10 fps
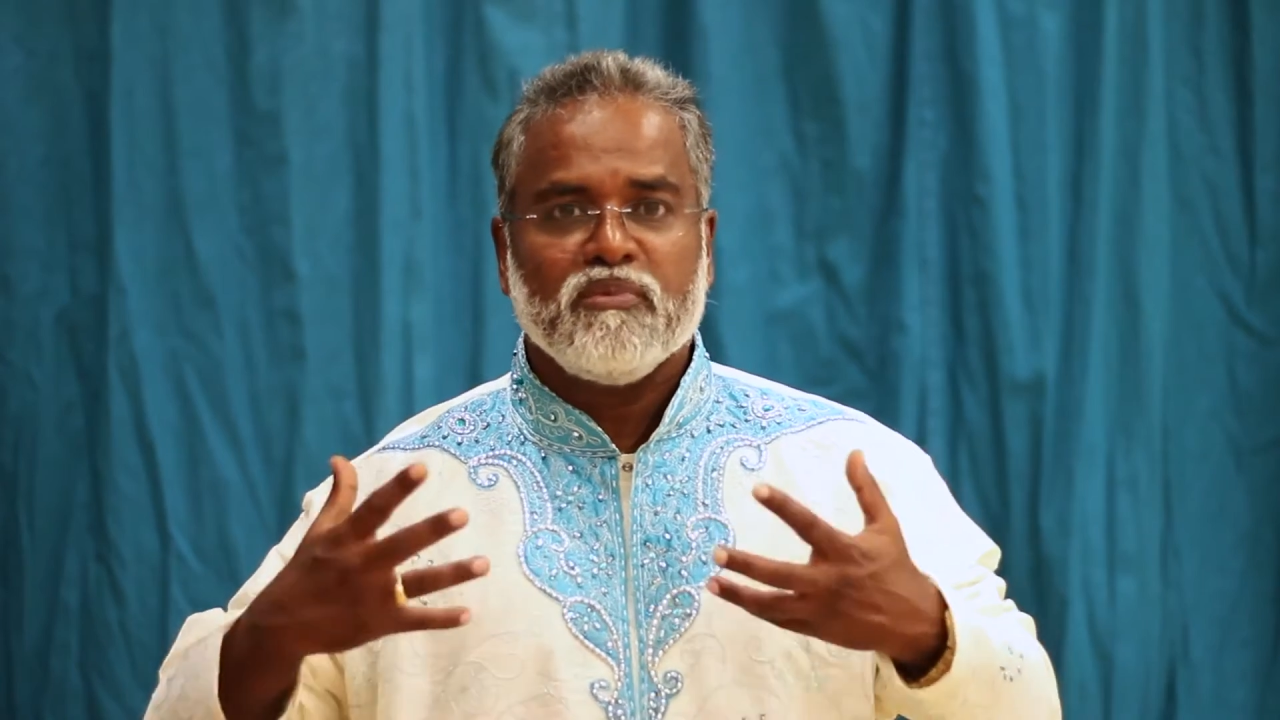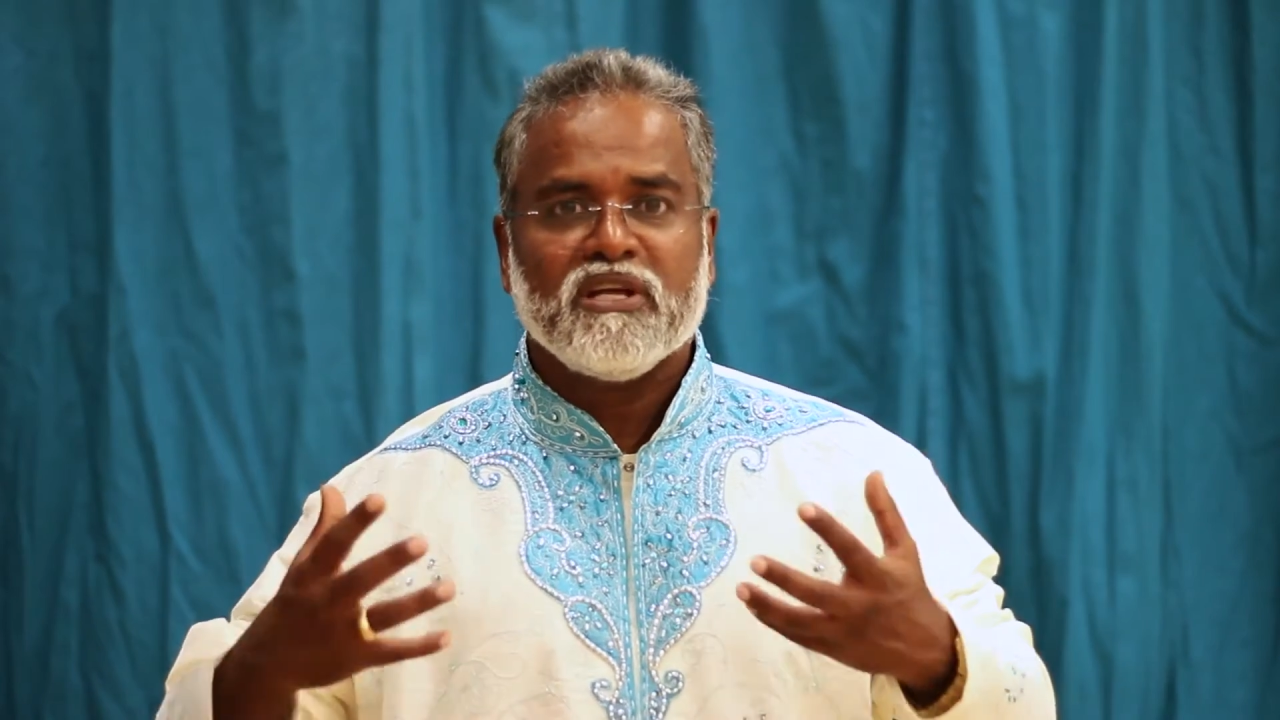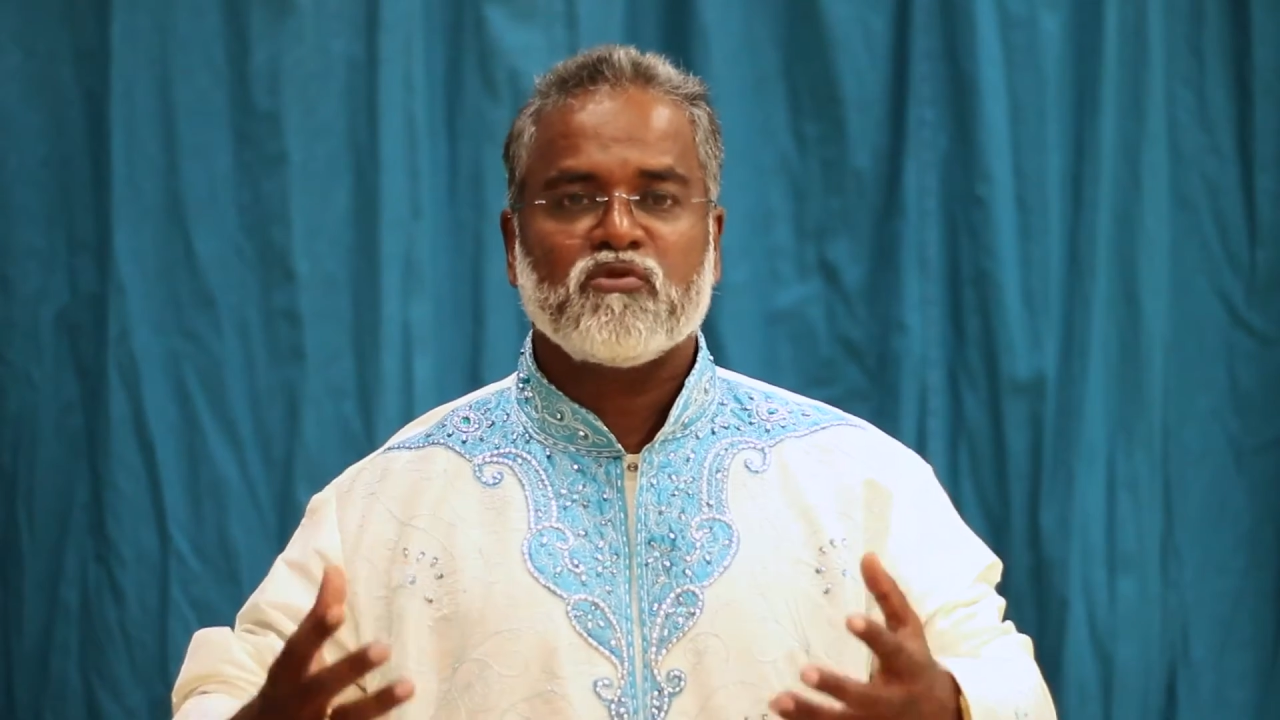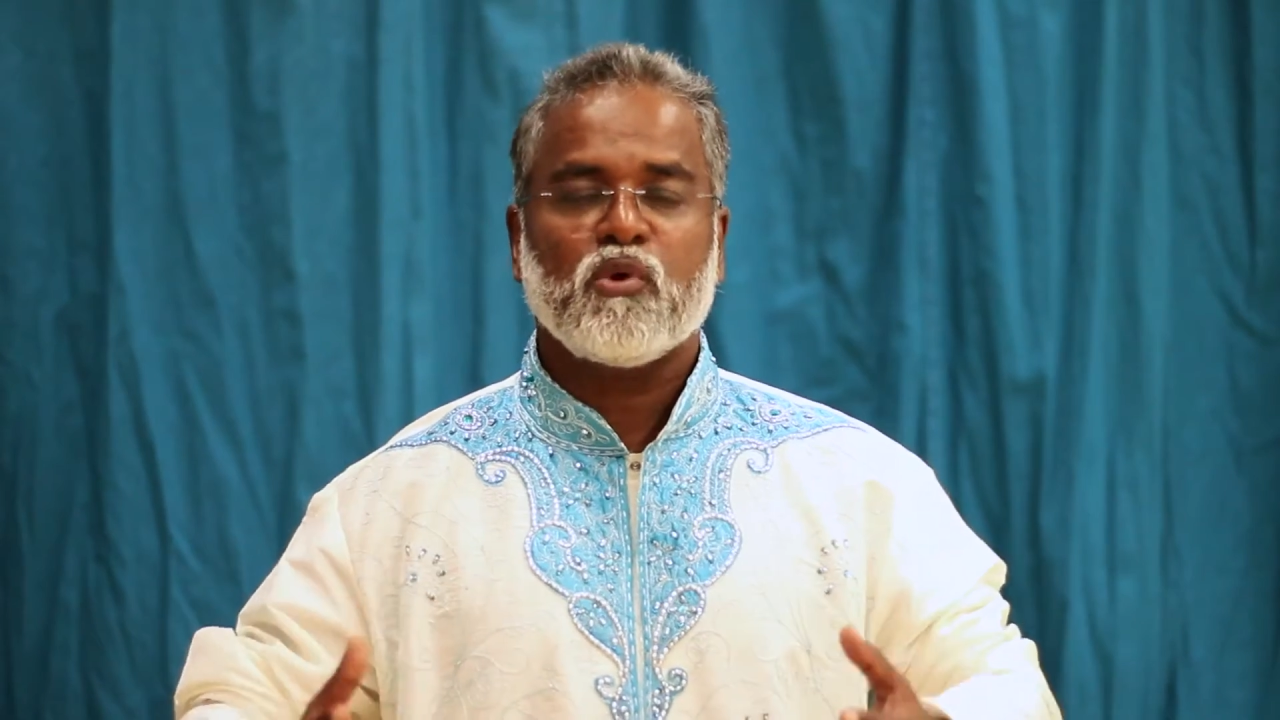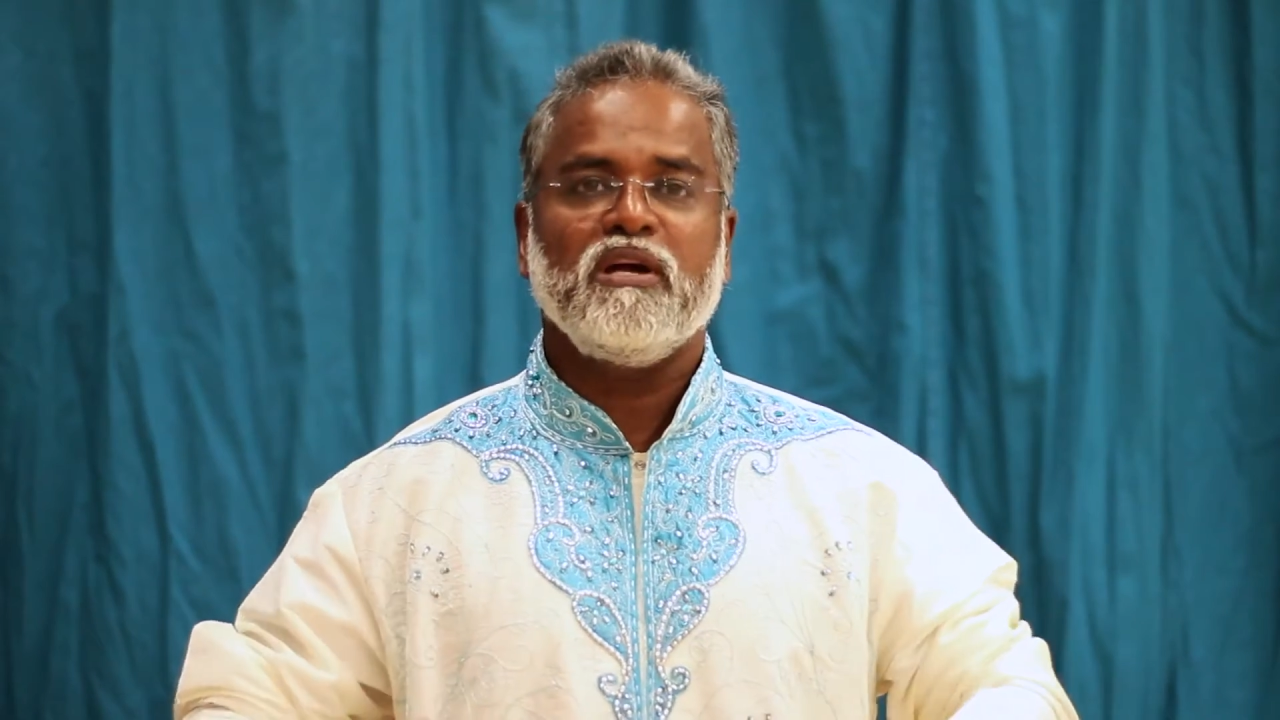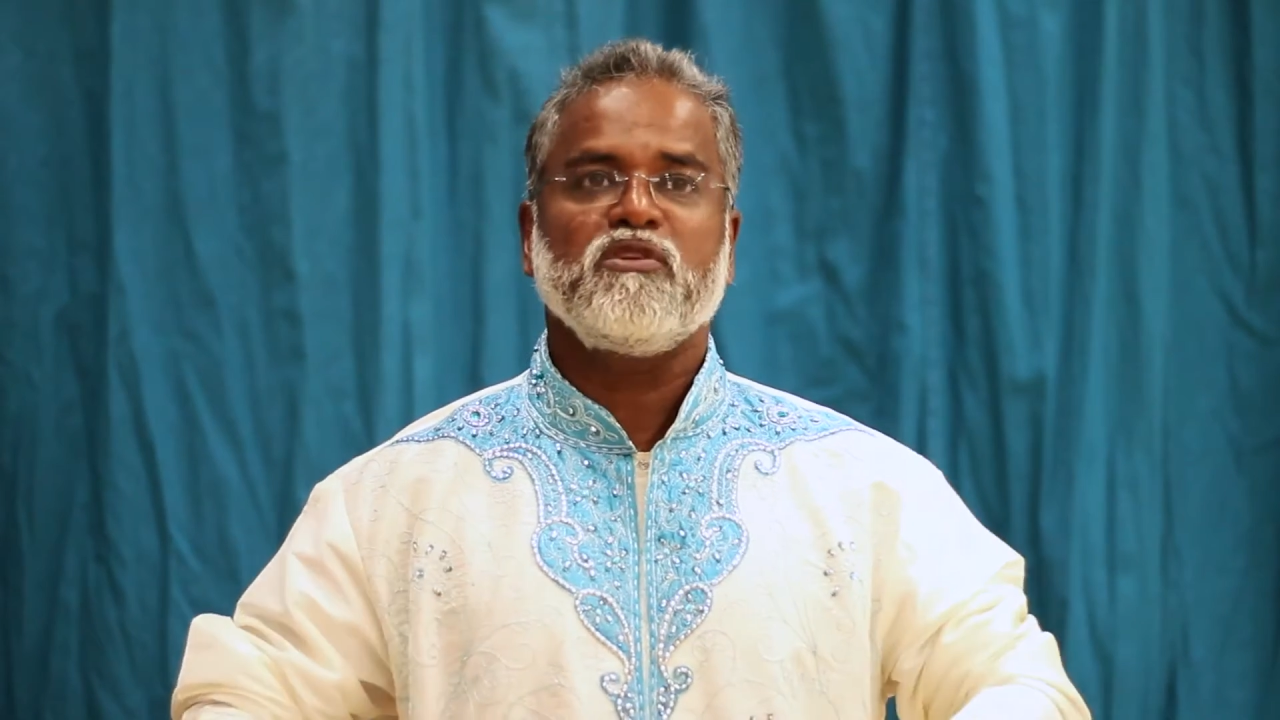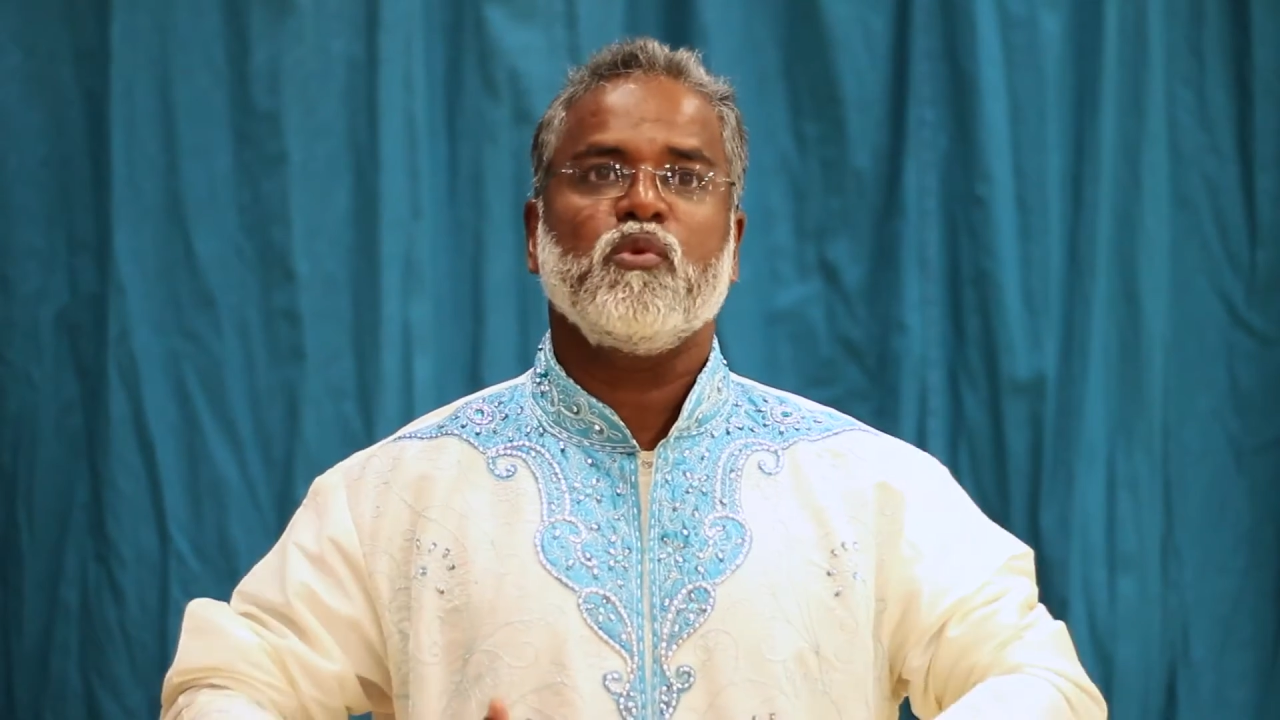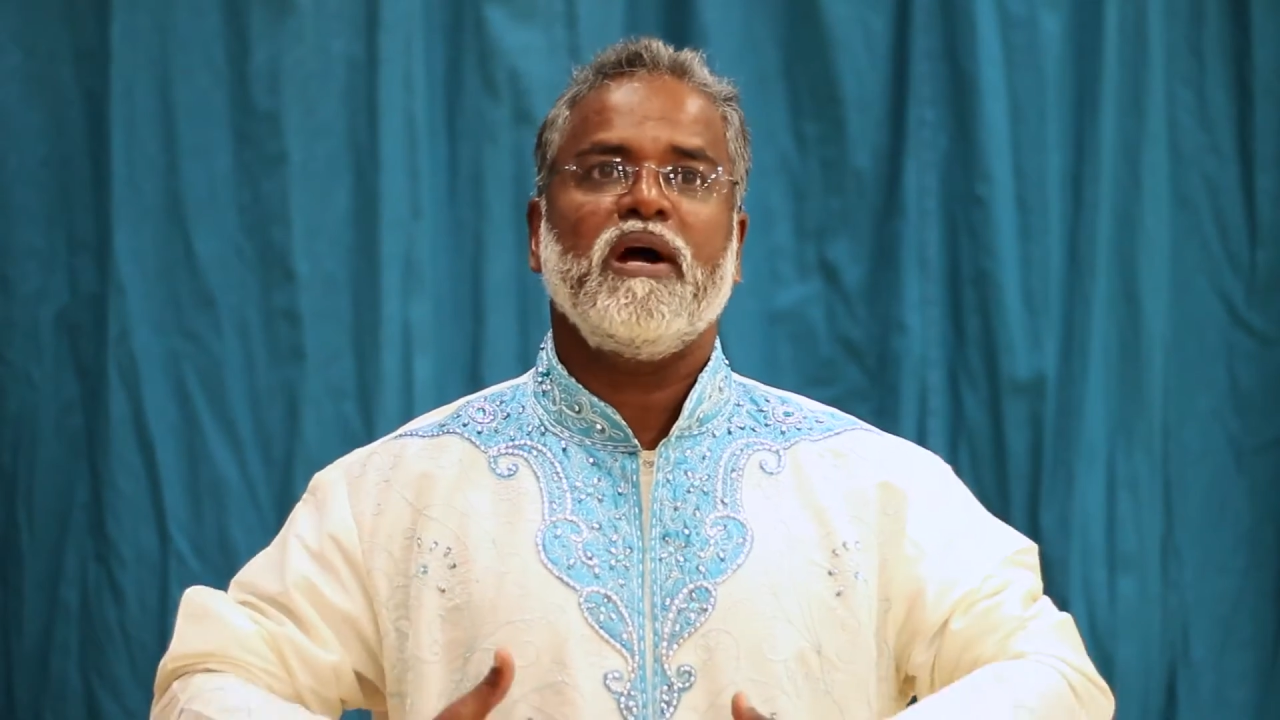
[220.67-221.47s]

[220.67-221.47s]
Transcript: be required to